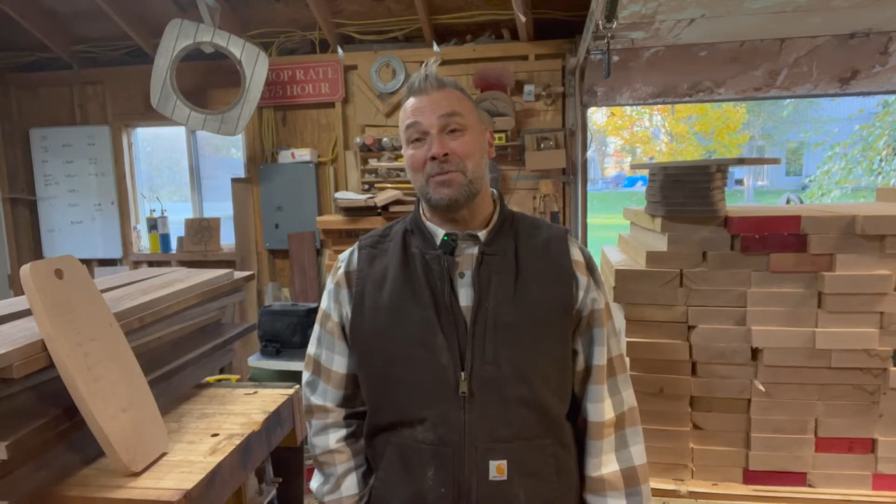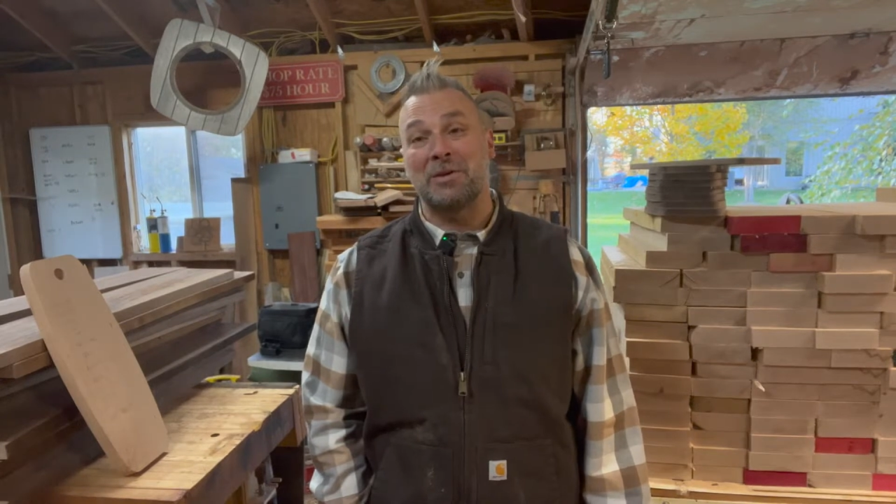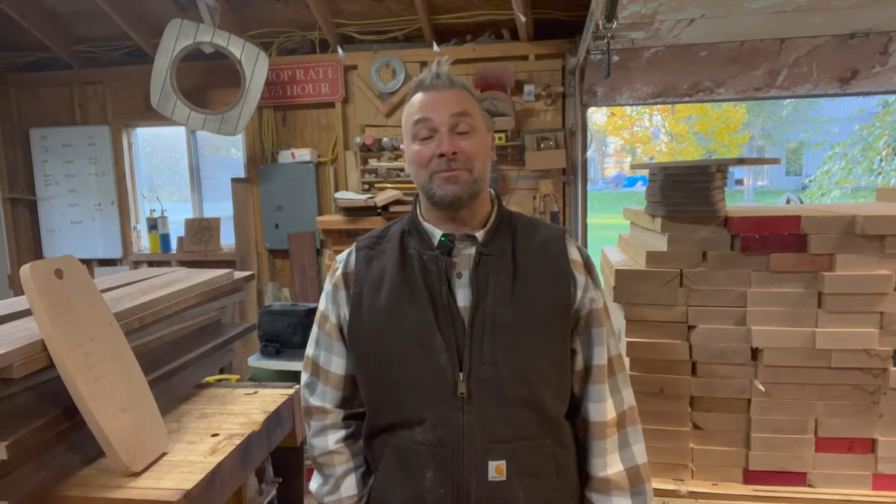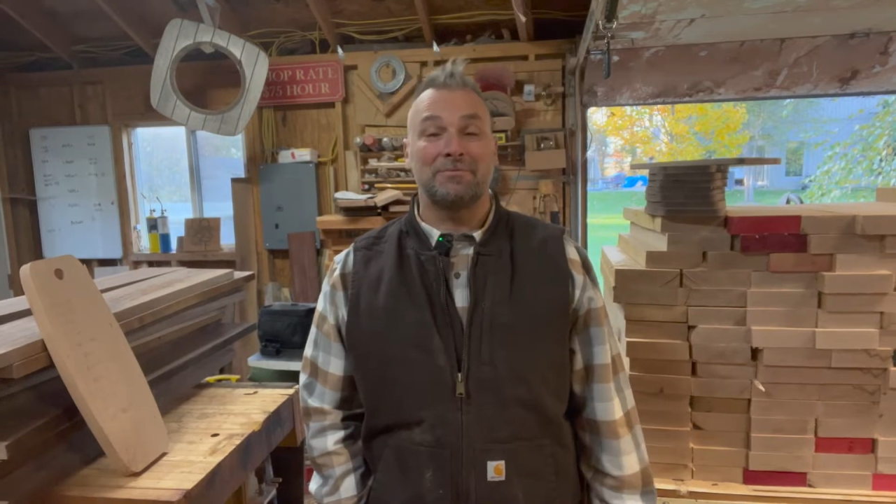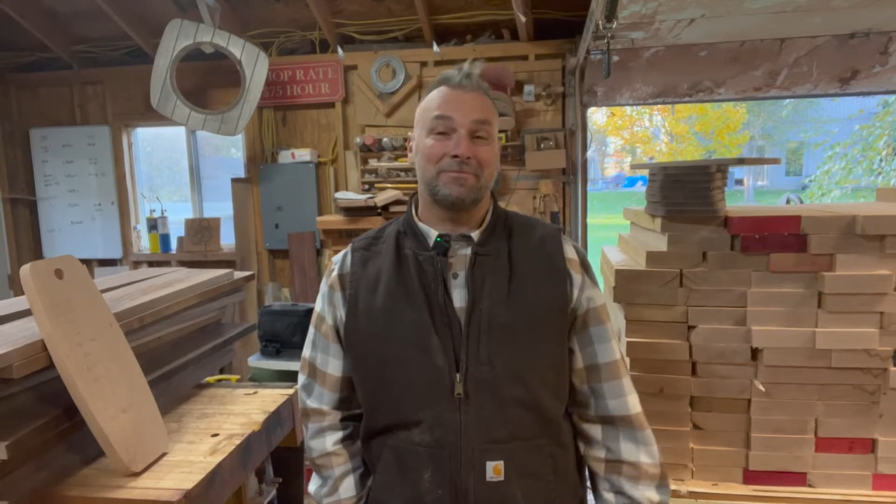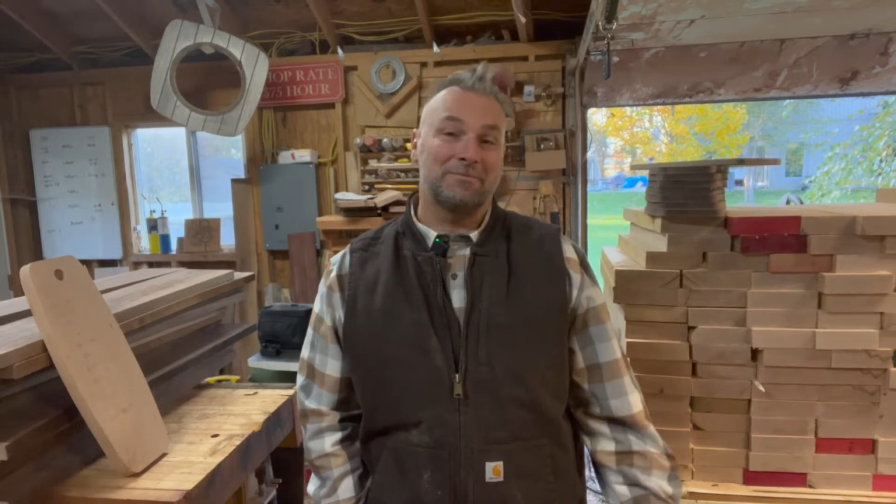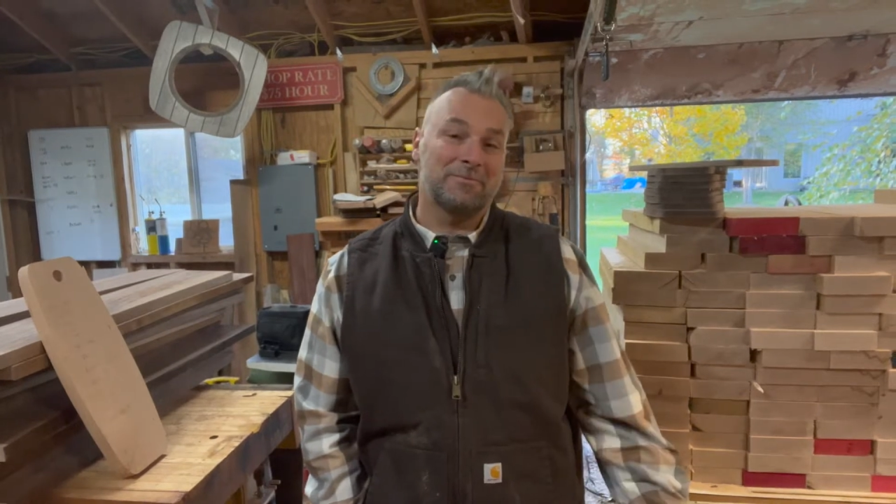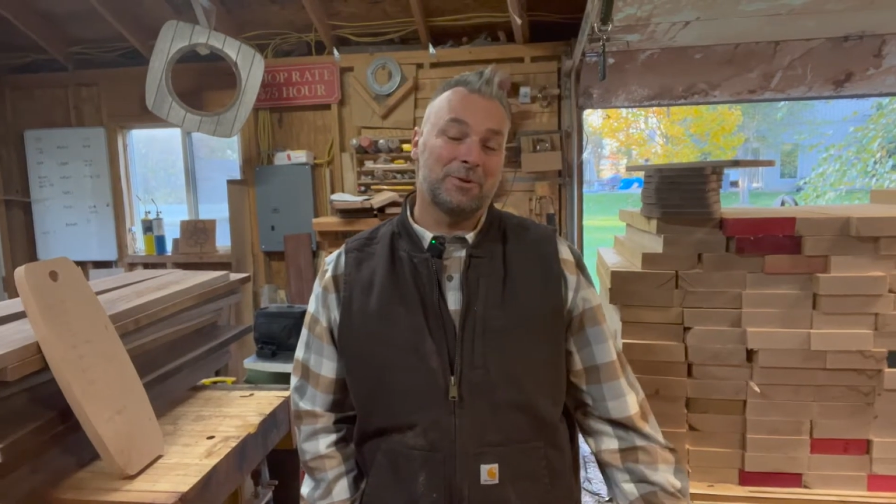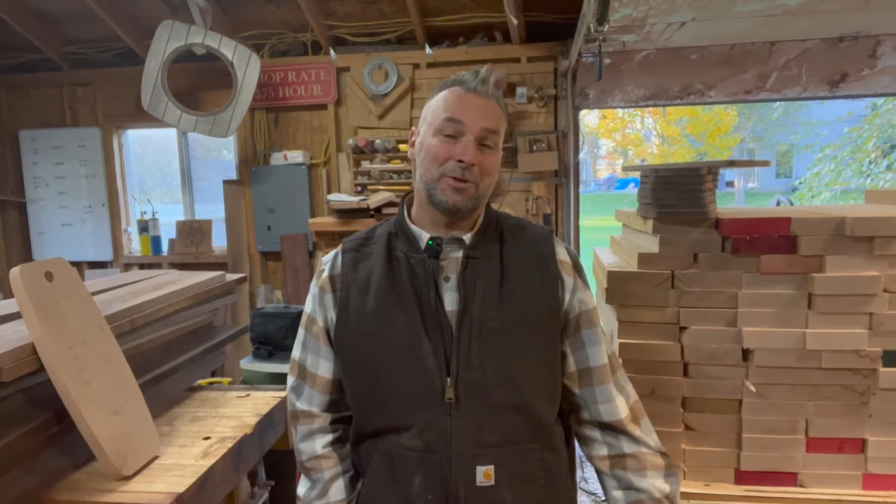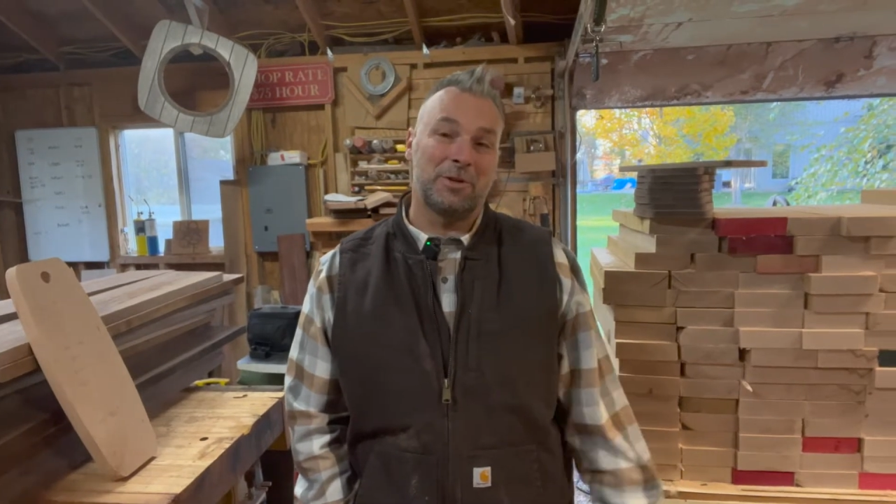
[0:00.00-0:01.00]
but
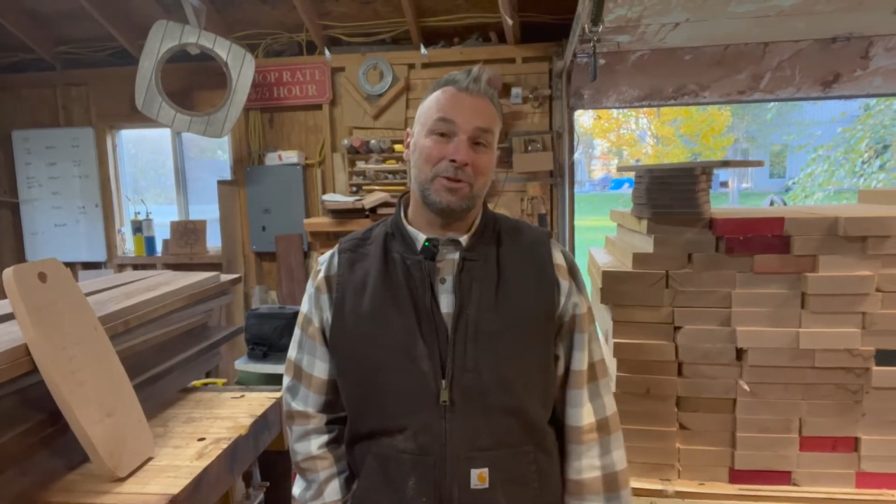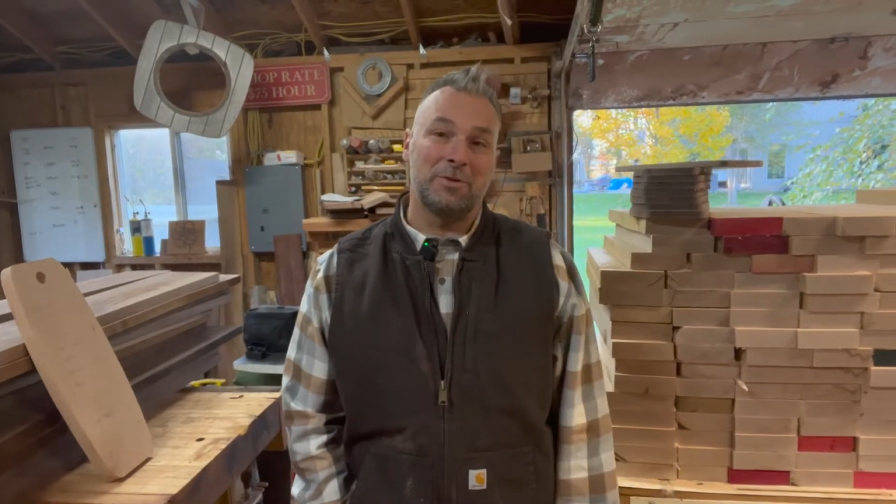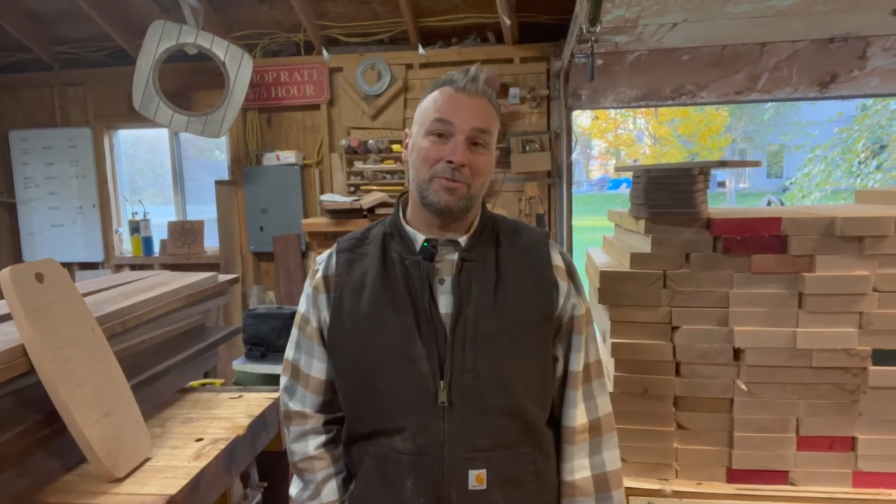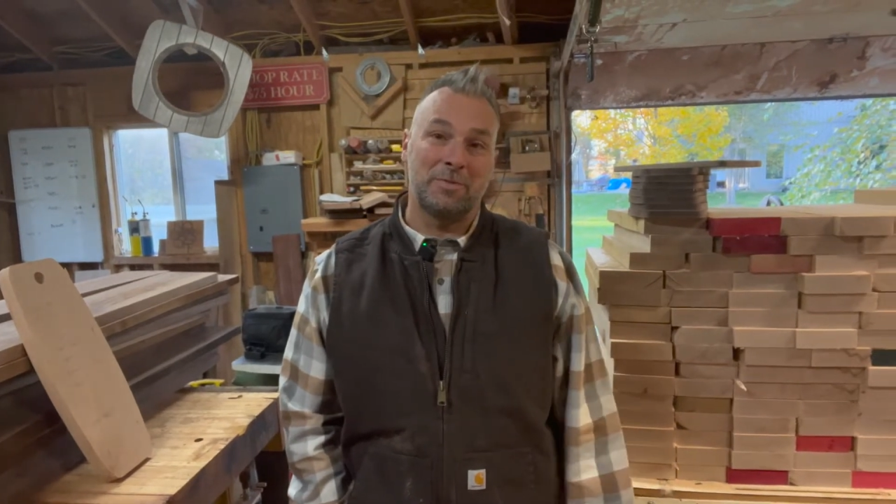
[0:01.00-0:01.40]
what else you can do?